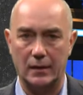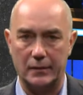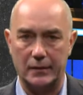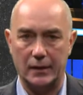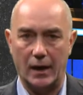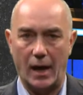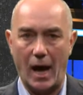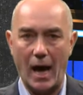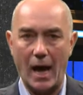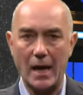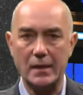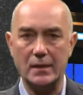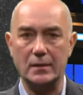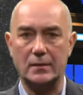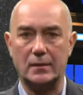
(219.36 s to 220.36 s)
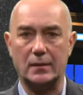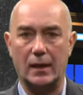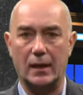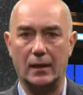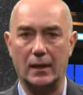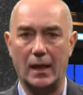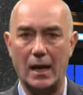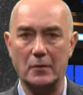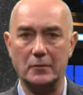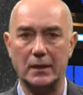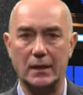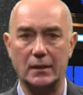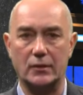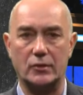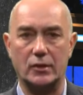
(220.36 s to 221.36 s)
The highest allowed
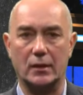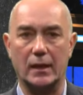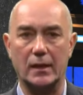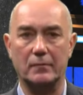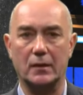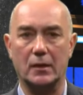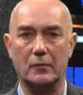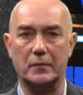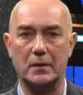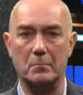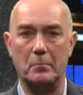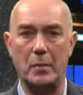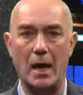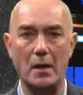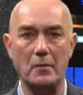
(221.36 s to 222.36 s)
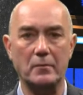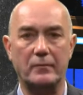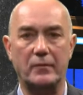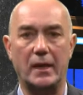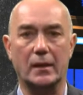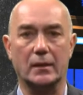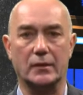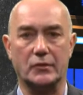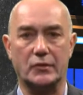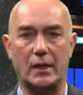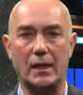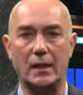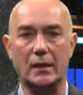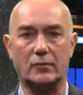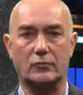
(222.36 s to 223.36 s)
energy level of the bound valence
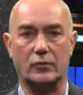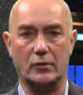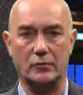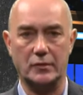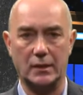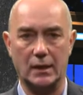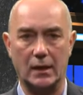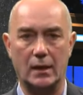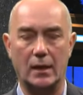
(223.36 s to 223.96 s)
electrons